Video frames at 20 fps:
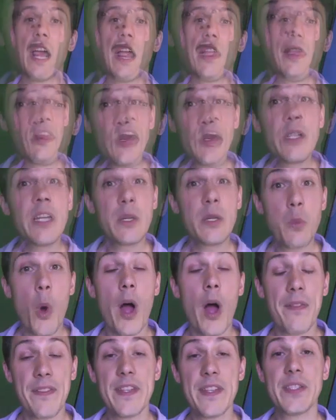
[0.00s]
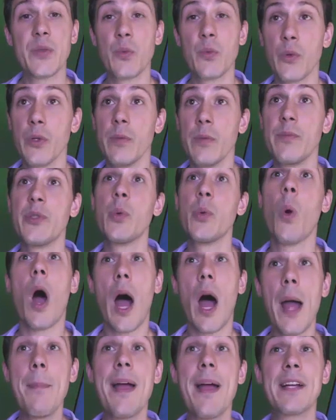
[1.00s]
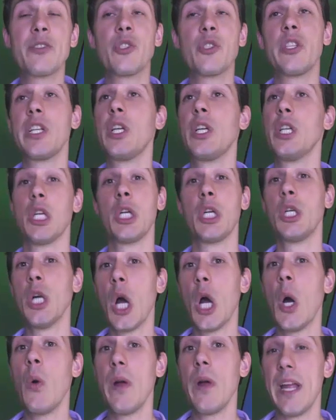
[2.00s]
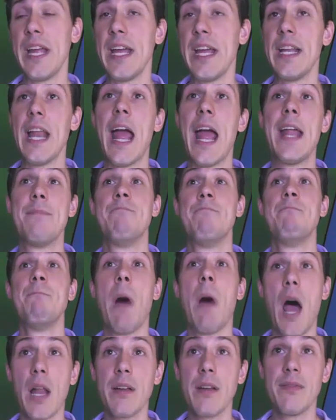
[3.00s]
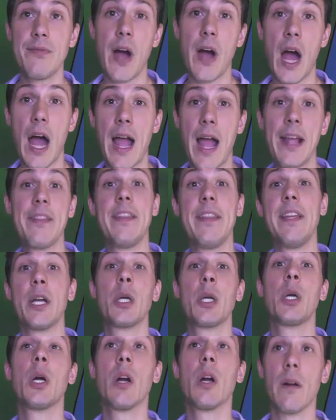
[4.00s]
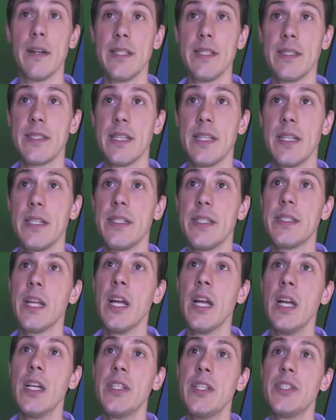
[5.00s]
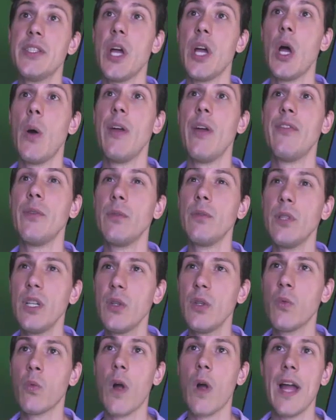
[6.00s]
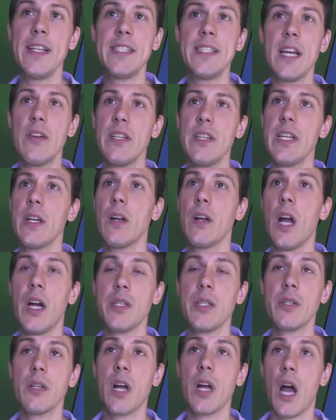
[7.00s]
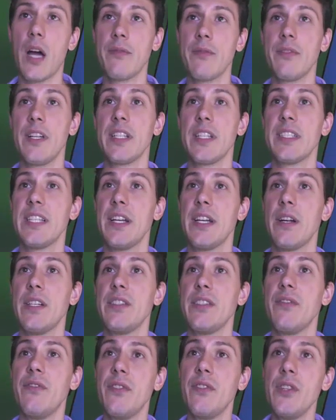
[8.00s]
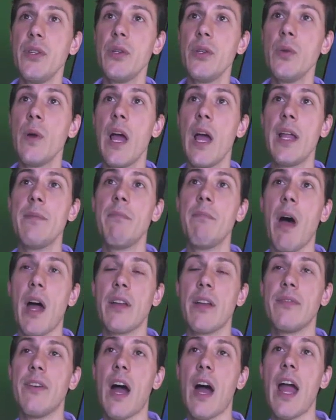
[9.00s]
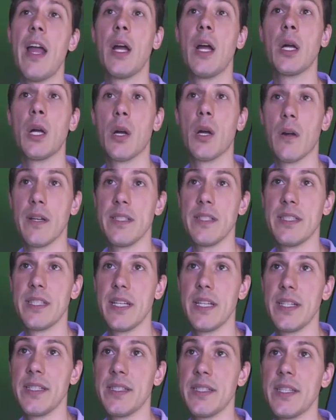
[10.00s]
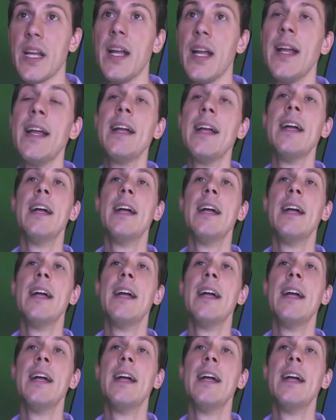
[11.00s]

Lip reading: I really want this room, so I'm actually going to go in and modify the occurrences. So if you look right down here under conflicts, there is view and modify occurrences.